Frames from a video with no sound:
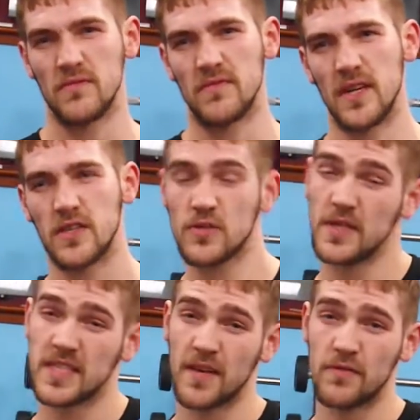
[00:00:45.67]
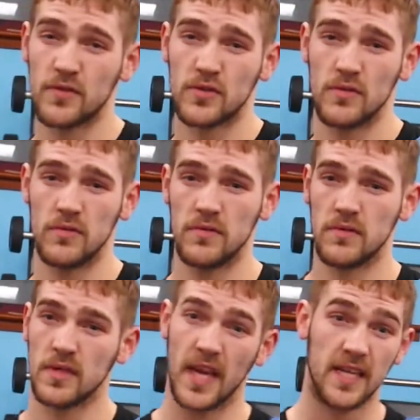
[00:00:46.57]
You know, I just wanted to get through school,
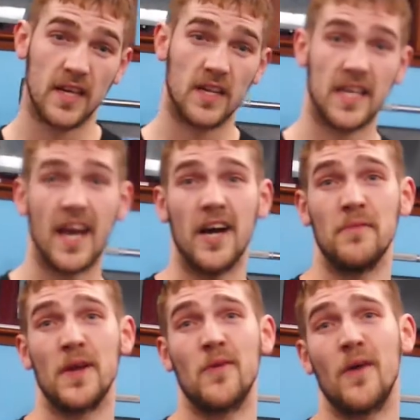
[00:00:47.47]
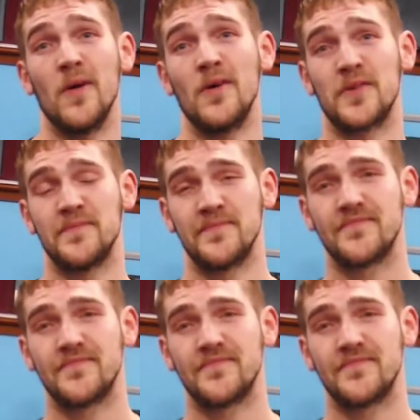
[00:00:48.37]
get it done, get out in the big wide world.